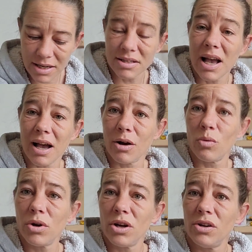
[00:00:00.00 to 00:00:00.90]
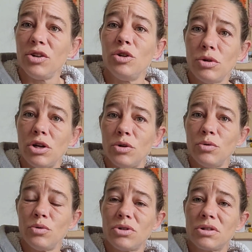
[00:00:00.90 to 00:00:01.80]
is how you
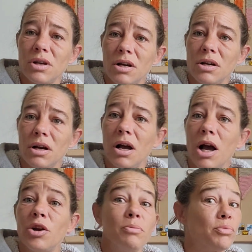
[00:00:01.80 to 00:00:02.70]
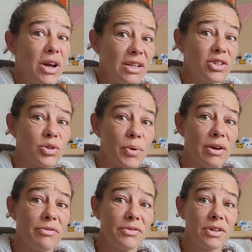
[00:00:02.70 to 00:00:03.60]
use an umbrella
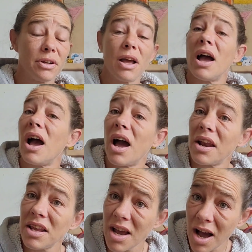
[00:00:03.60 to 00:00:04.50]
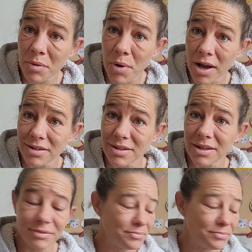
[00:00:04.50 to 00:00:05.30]
Swift and a yarn winder.